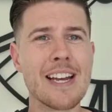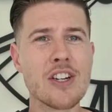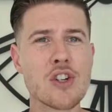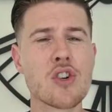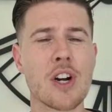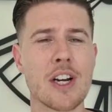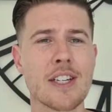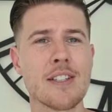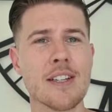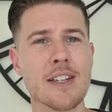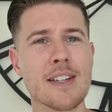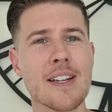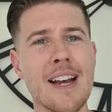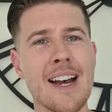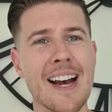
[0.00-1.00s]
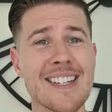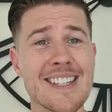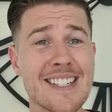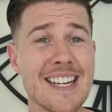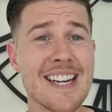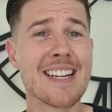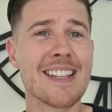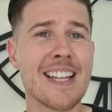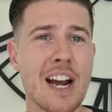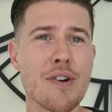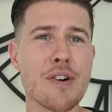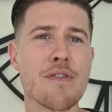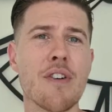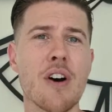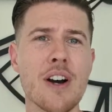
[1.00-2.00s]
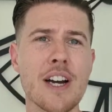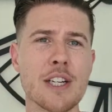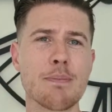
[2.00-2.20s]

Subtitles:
interested and seek their advice,